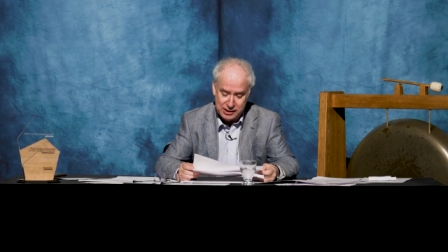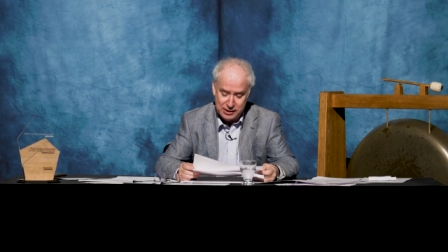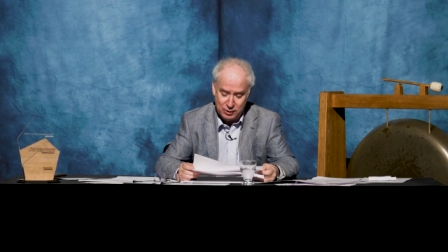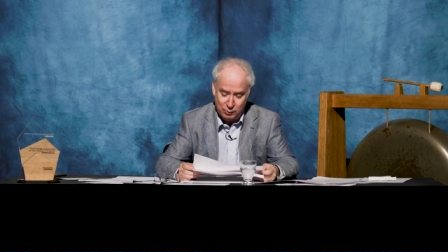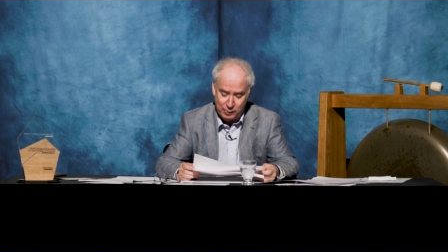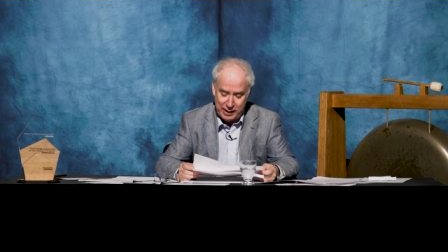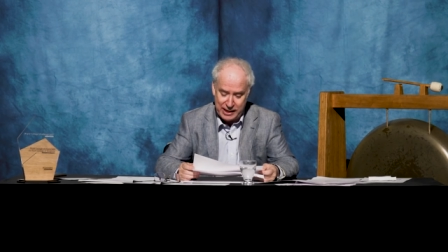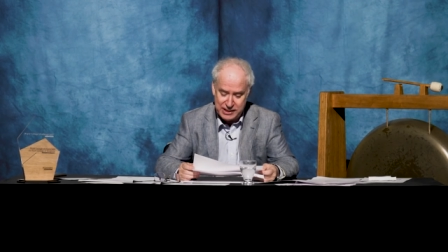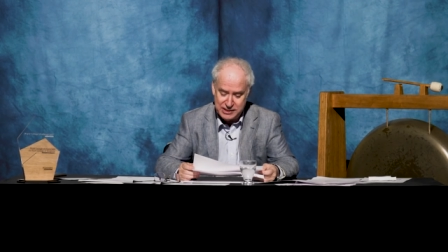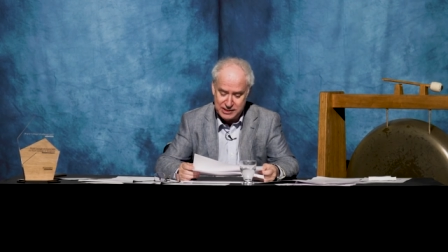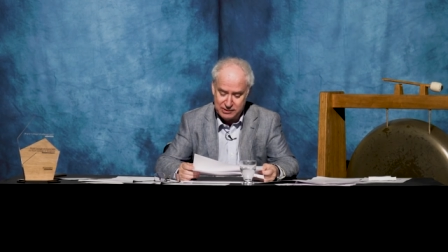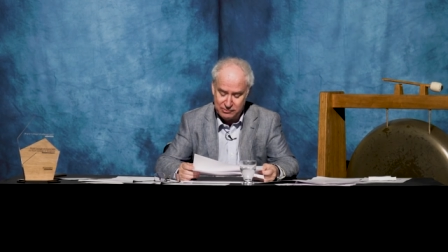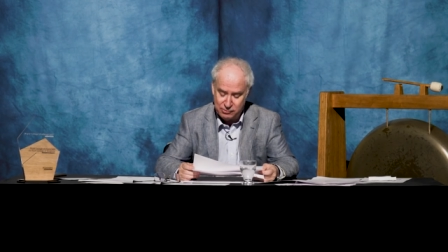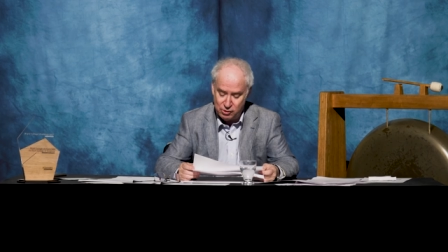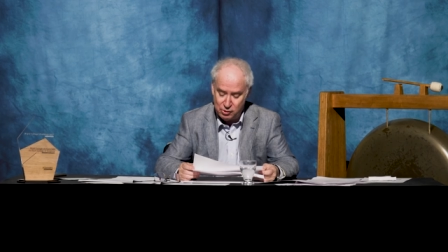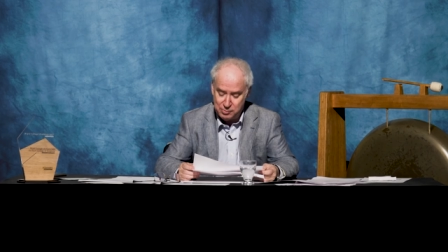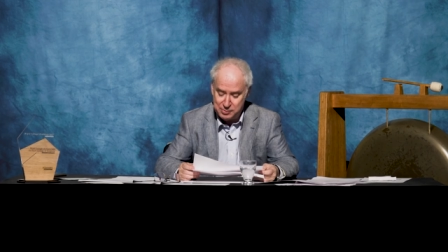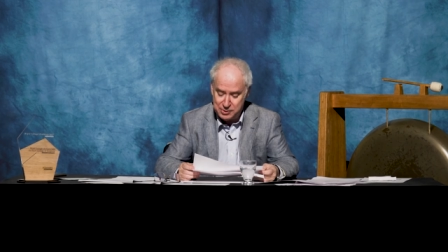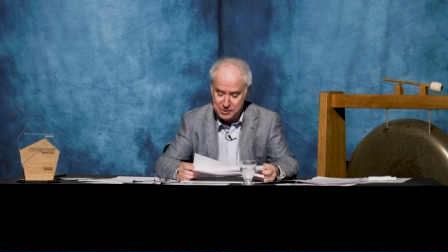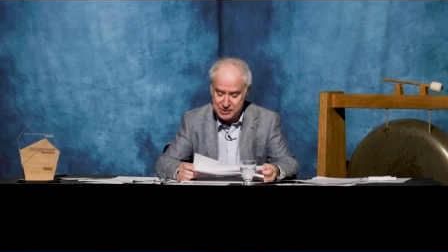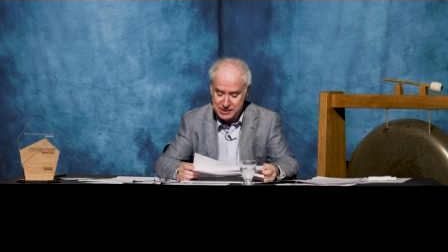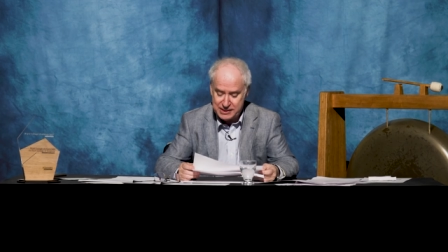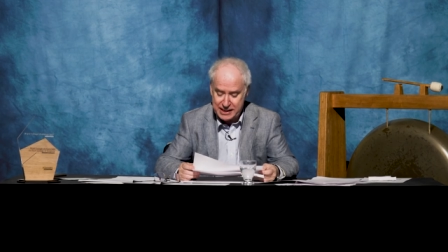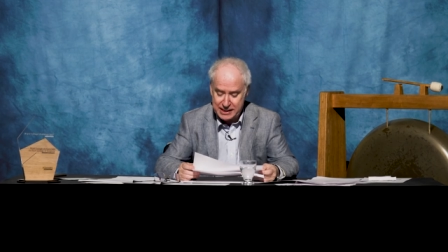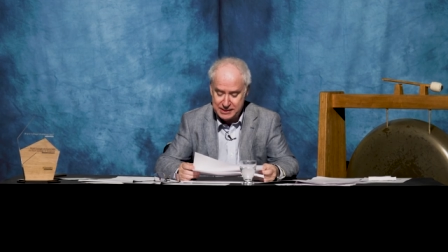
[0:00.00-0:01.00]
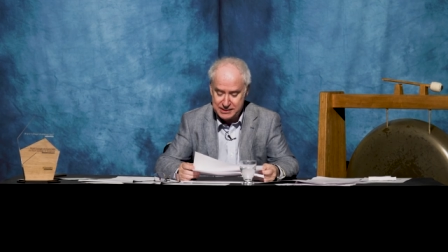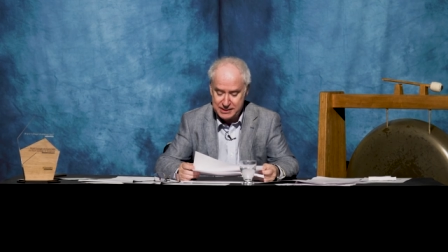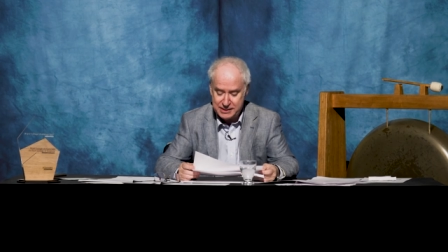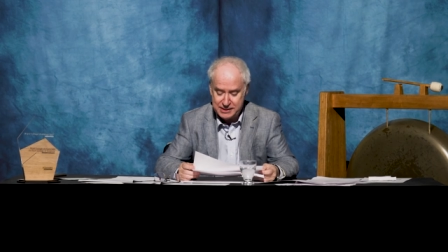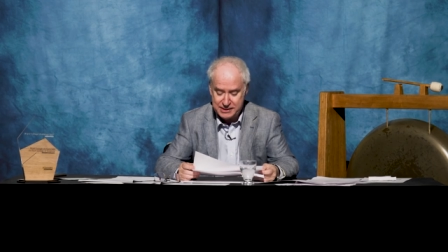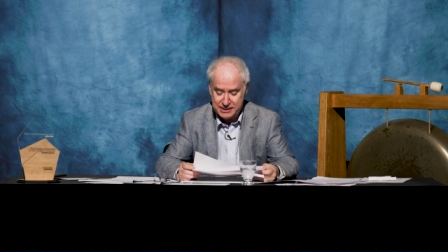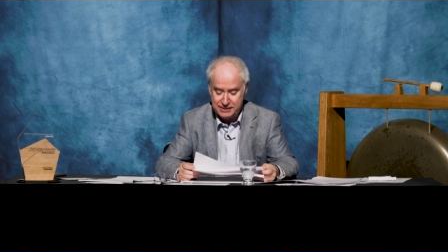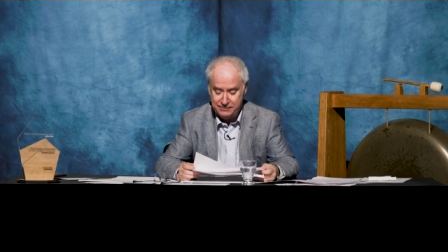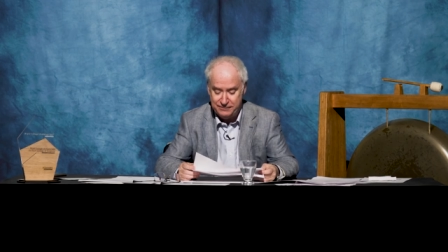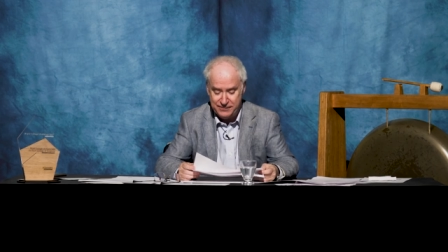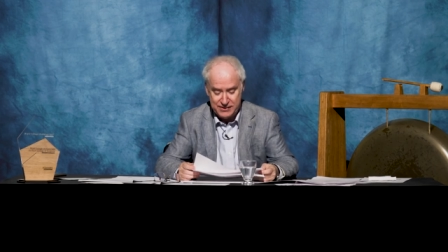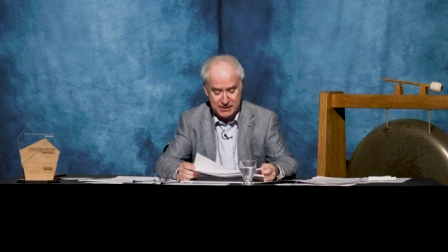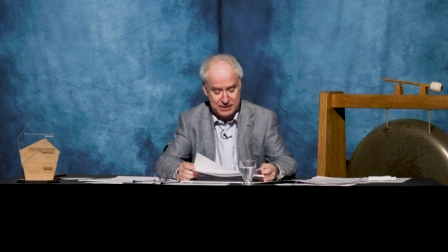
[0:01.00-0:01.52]
in the waiting room who says
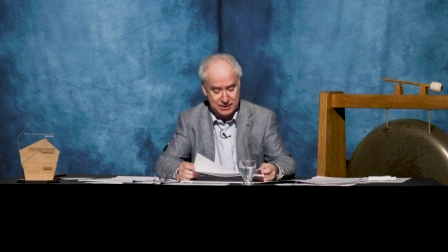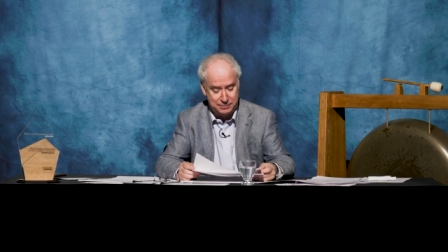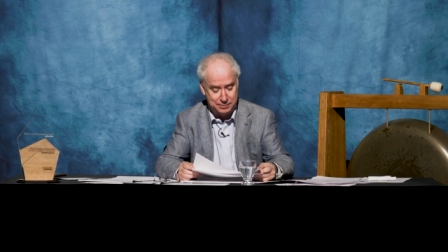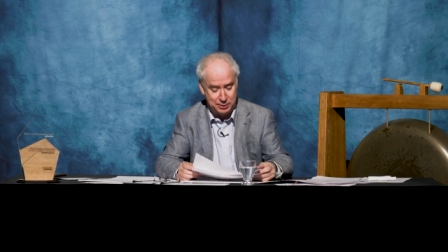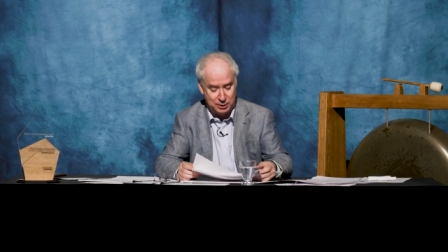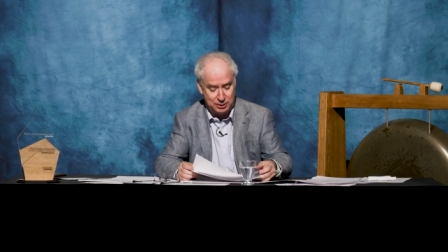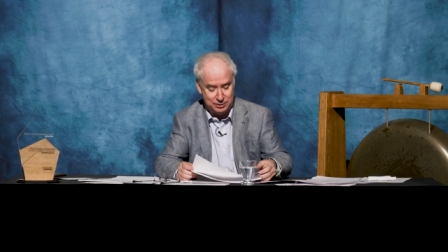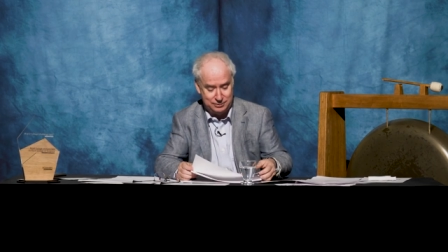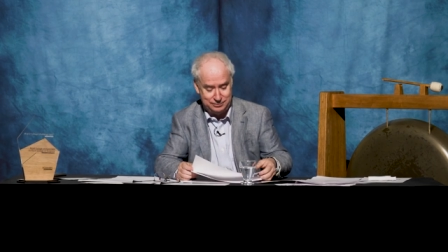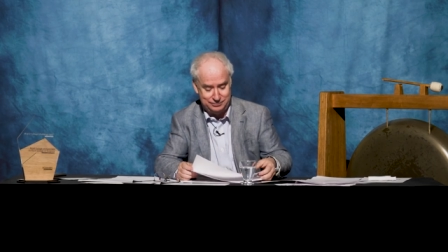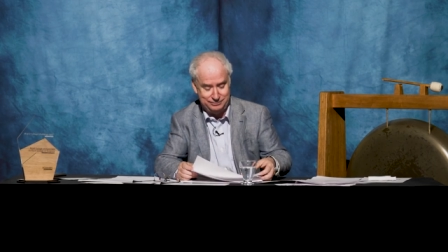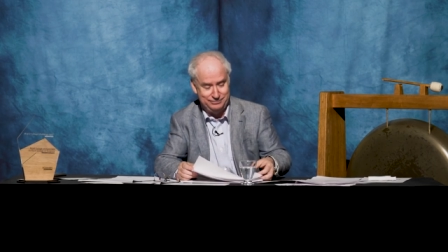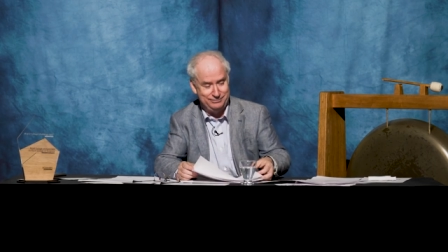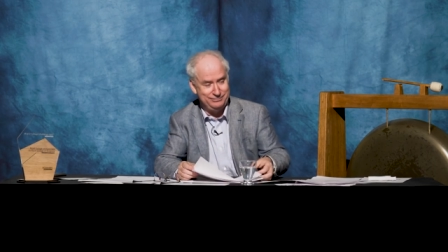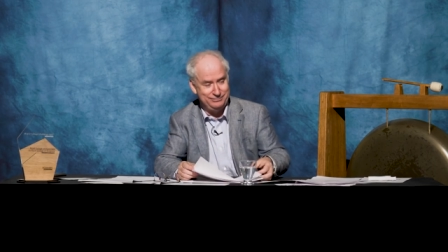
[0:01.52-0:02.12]
he's invisible.